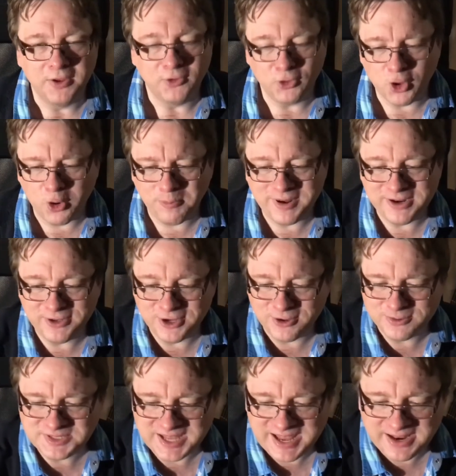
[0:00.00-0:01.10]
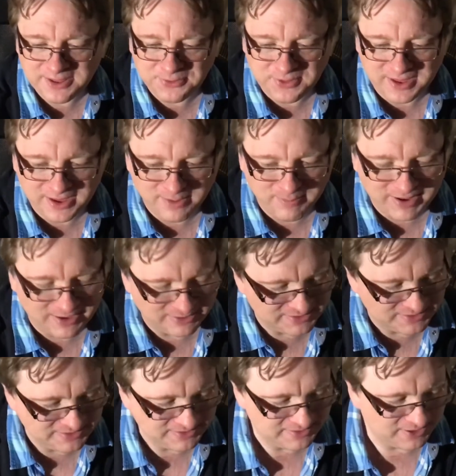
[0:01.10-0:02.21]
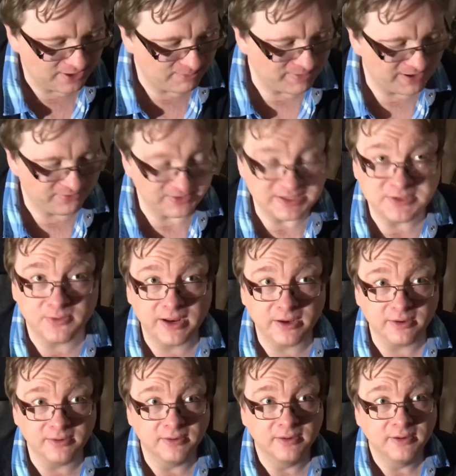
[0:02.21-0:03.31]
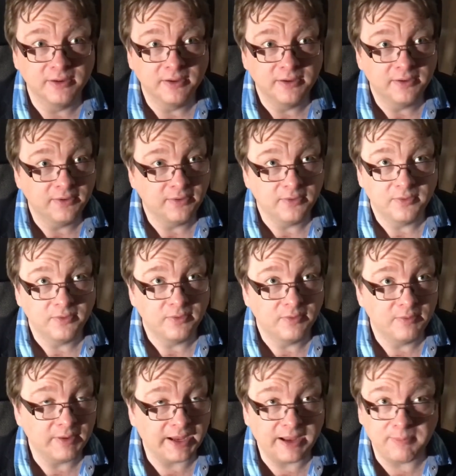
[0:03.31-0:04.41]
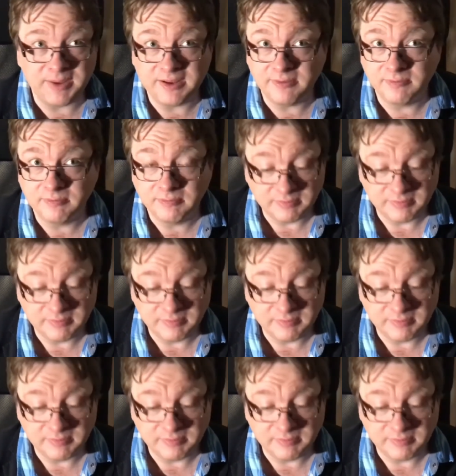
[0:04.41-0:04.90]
knows anything about this record. I mean,